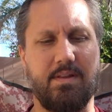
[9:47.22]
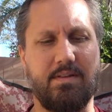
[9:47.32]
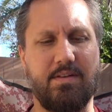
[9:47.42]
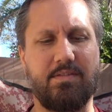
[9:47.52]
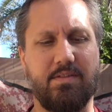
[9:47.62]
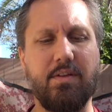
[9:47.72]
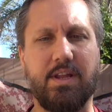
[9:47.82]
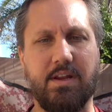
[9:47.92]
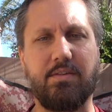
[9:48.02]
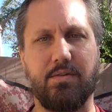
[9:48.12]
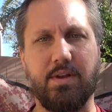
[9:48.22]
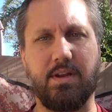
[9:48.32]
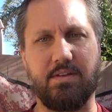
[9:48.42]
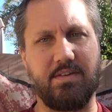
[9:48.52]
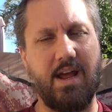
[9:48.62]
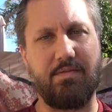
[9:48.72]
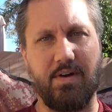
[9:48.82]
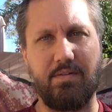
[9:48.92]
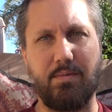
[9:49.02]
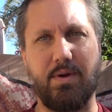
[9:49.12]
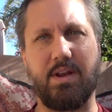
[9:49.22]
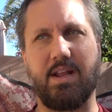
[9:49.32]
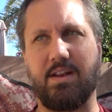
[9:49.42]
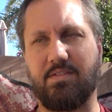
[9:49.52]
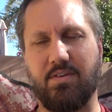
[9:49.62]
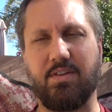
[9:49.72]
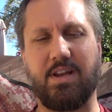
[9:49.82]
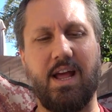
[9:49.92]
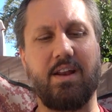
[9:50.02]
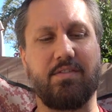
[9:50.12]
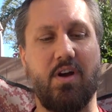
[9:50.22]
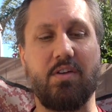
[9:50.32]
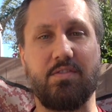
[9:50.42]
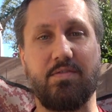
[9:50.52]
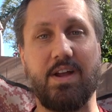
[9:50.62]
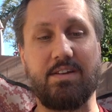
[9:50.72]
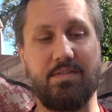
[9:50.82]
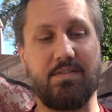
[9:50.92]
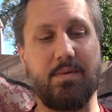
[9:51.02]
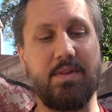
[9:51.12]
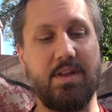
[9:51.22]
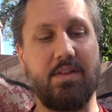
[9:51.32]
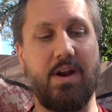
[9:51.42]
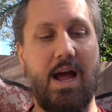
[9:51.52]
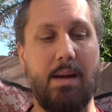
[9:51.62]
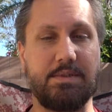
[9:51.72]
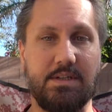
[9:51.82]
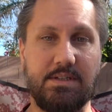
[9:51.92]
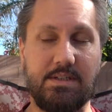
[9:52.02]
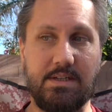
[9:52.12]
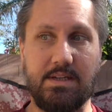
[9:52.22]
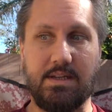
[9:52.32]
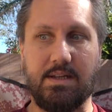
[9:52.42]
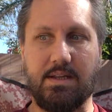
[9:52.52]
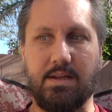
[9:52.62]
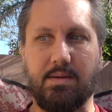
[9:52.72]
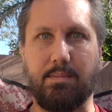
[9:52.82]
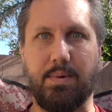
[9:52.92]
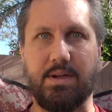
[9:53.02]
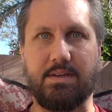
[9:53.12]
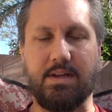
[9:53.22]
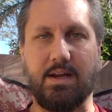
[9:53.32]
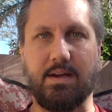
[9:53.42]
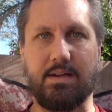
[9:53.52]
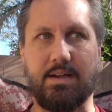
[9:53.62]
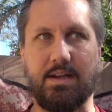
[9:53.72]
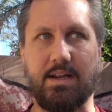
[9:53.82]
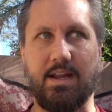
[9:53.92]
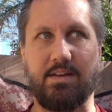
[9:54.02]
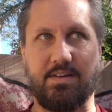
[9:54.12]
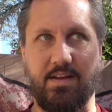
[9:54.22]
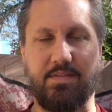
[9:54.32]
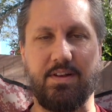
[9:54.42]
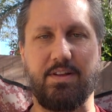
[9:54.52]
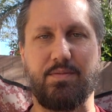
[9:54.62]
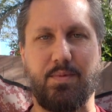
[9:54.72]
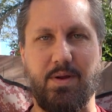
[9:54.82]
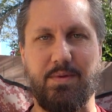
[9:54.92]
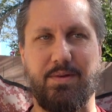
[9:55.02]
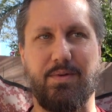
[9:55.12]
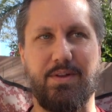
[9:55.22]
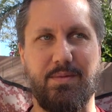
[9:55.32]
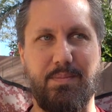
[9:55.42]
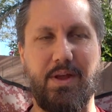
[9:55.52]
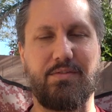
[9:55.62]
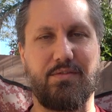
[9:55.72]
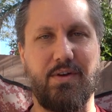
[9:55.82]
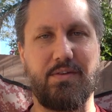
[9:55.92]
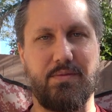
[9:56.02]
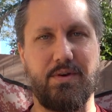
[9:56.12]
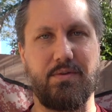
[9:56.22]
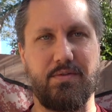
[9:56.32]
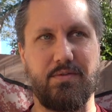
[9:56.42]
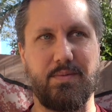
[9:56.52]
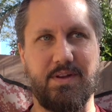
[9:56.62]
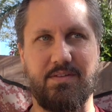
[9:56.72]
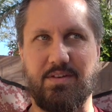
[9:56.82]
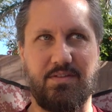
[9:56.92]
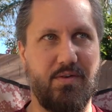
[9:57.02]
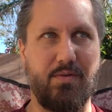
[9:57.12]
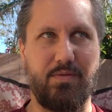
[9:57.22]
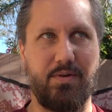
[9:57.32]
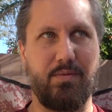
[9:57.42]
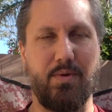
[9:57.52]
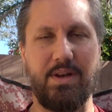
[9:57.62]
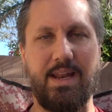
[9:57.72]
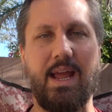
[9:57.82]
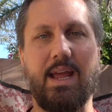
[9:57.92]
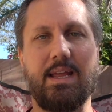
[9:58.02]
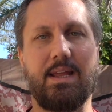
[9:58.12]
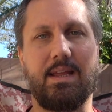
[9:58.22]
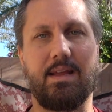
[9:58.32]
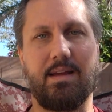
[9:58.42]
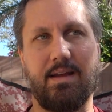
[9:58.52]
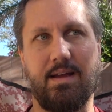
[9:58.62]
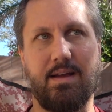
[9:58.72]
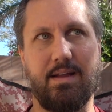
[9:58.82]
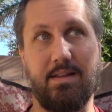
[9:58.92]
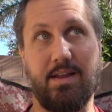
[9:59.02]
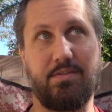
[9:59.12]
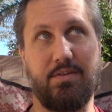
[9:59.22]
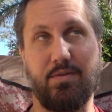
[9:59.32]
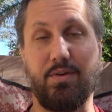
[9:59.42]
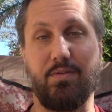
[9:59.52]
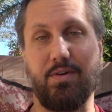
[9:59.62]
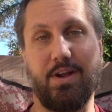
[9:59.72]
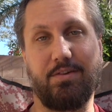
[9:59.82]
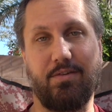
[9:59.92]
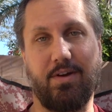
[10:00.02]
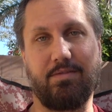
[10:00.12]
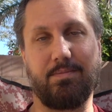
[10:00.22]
Just look into it. It's not for everyone, and it's certainly not as cost effective as some of the other options, but it definitely is probably one of the best stress reducers because it's over in one day, unless you do an overnight trip.